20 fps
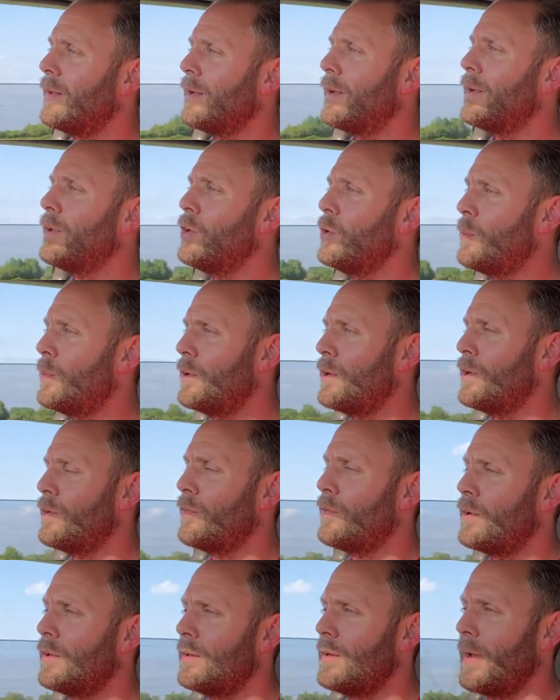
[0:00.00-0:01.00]
You put your
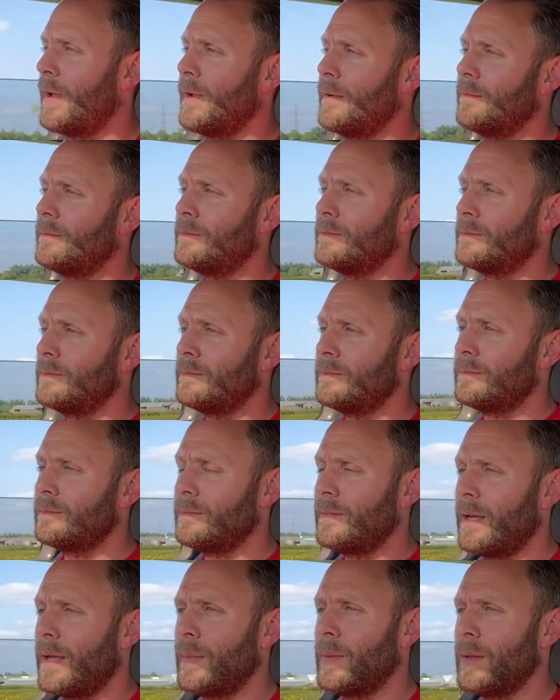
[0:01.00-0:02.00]
foot down and the